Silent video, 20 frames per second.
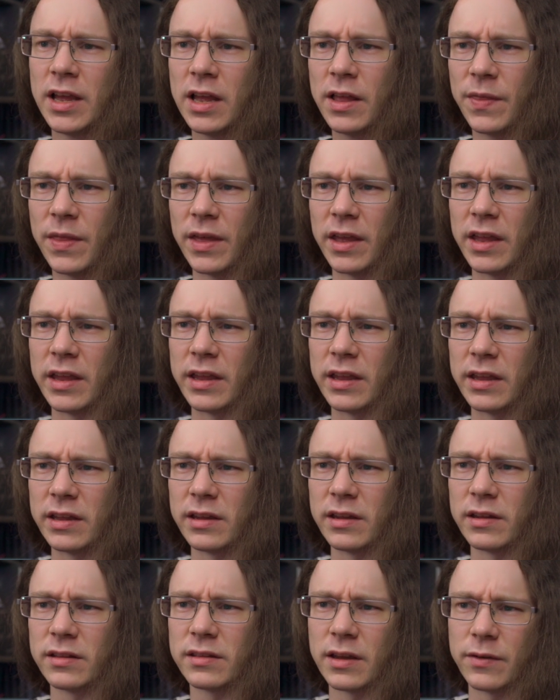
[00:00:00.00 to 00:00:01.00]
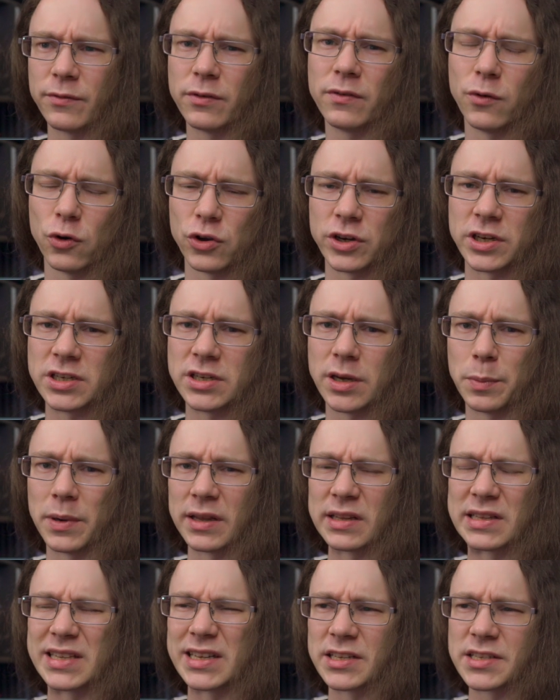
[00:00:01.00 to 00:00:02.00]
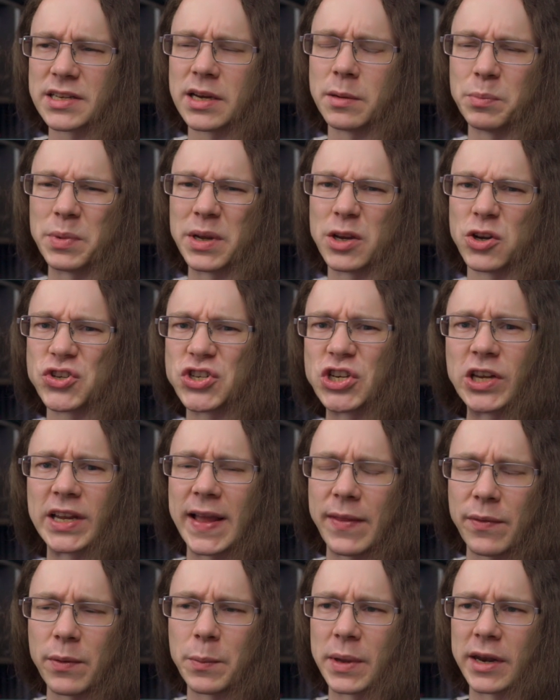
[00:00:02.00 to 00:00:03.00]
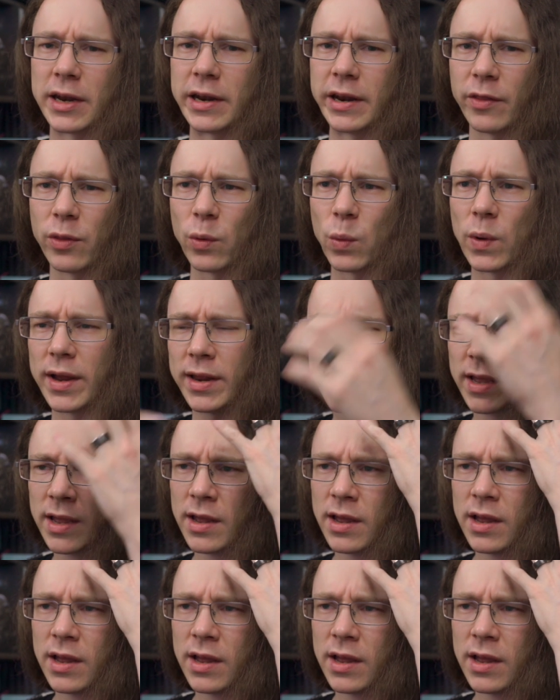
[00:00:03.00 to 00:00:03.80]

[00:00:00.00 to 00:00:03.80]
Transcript: they've avoided doubling things up because you can get them in another way.